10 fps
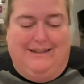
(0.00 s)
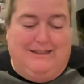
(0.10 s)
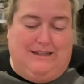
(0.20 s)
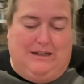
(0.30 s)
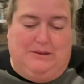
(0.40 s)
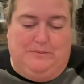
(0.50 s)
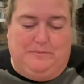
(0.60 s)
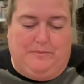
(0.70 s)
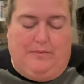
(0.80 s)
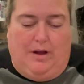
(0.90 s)
So,
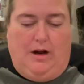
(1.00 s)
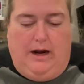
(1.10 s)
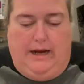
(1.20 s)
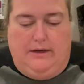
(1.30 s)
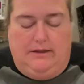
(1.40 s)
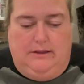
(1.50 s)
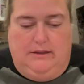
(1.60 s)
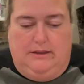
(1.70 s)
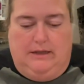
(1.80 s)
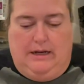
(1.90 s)
all right.
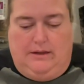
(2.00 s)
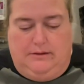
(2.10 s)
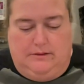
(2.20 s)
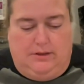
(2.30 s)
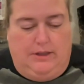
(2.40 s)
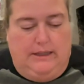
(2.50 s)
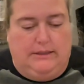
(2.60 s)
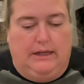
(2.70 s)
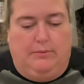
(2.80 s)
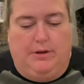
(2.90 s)
Now, so the next
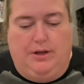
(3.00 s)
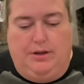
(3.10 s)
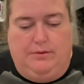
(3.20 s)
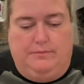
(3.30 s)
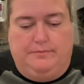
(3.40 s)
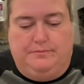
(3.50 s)
thing I'm going to do